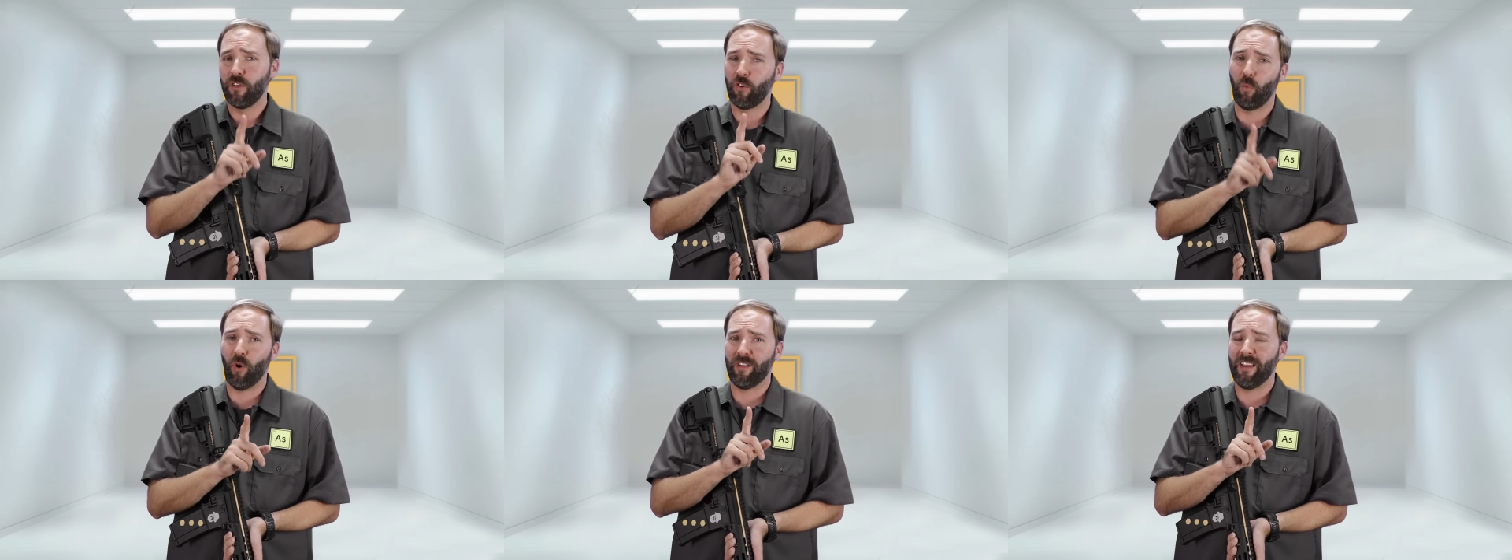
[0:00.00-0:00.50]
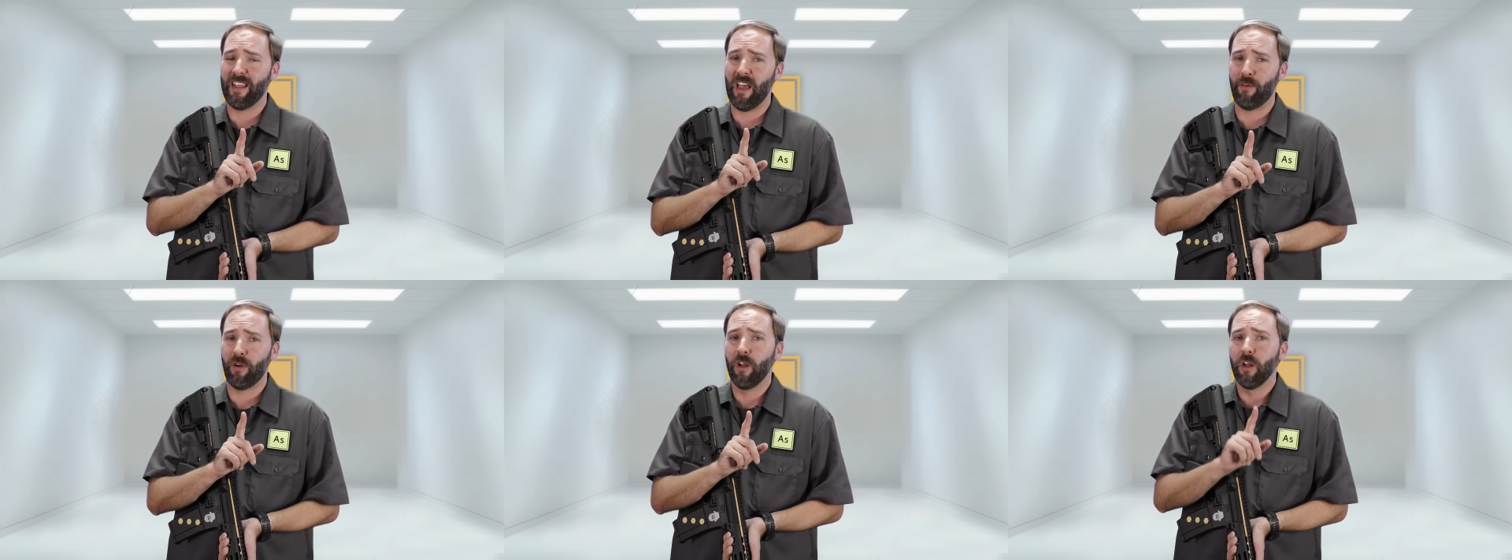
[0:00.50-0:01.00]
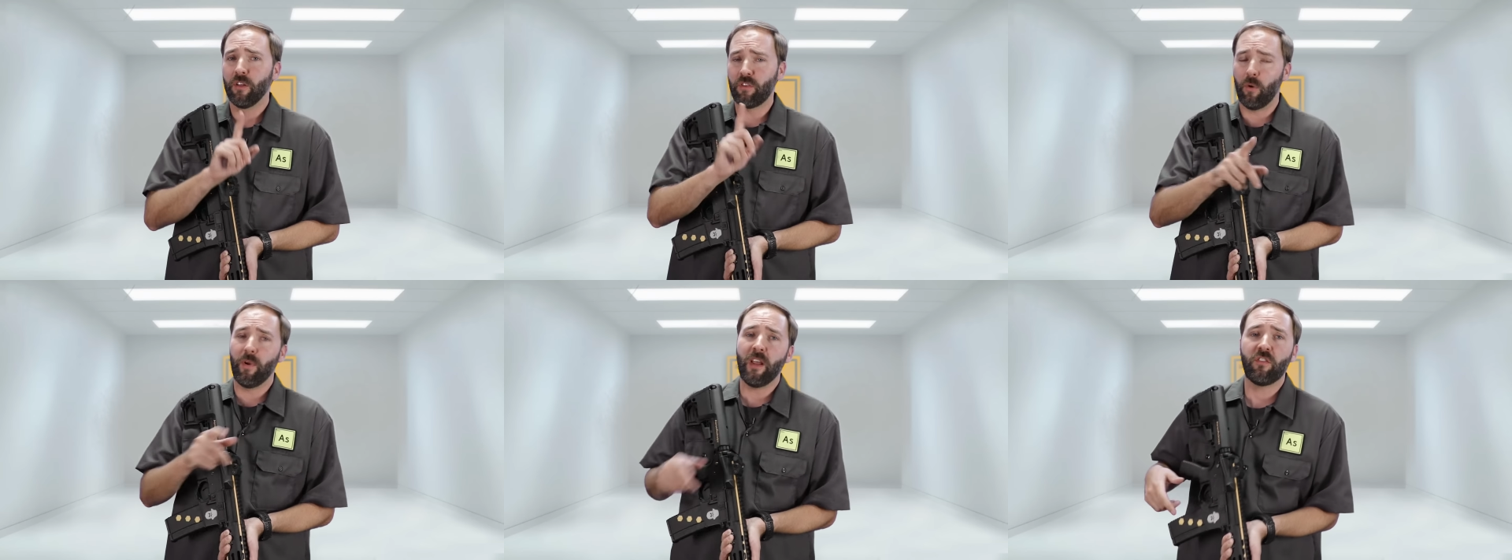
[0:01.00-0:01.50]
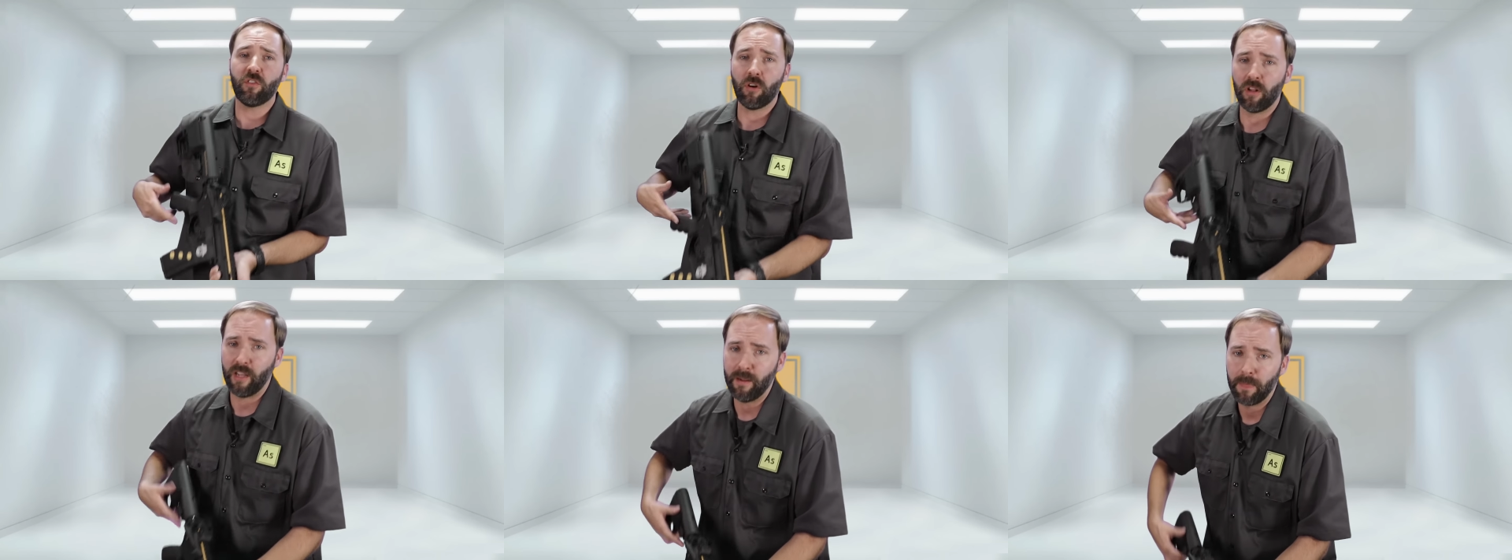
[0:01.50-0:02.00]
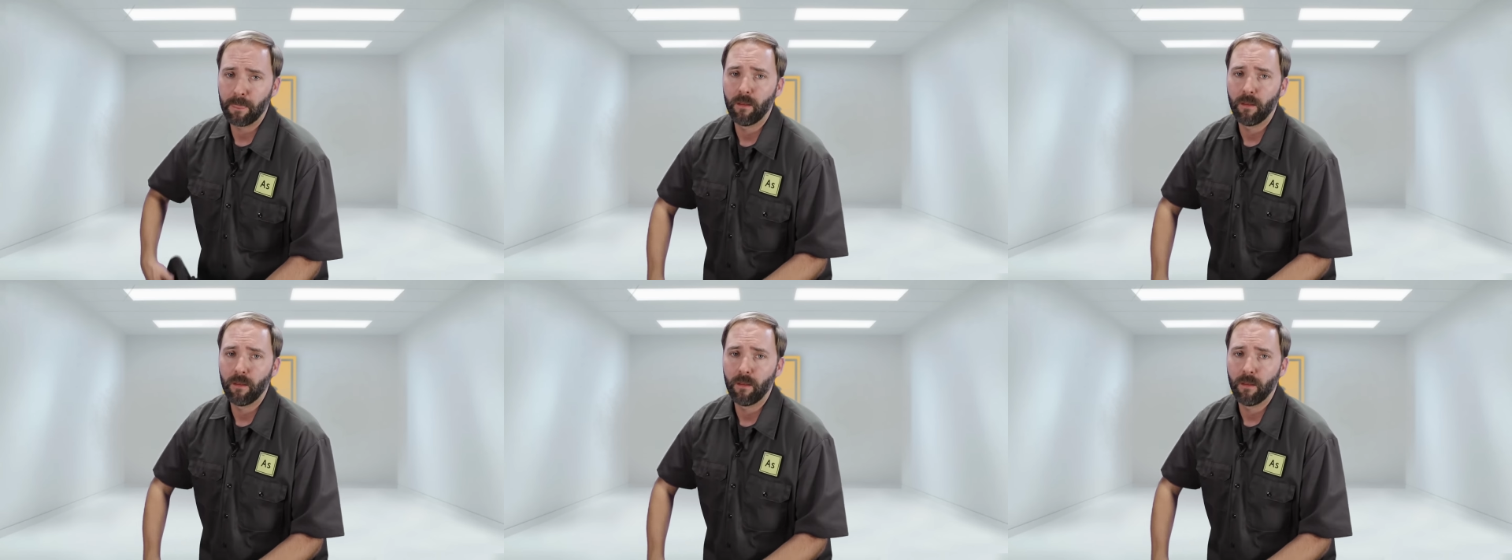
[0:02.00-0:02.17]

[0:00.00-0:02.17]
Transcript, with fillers: to work together. So externally,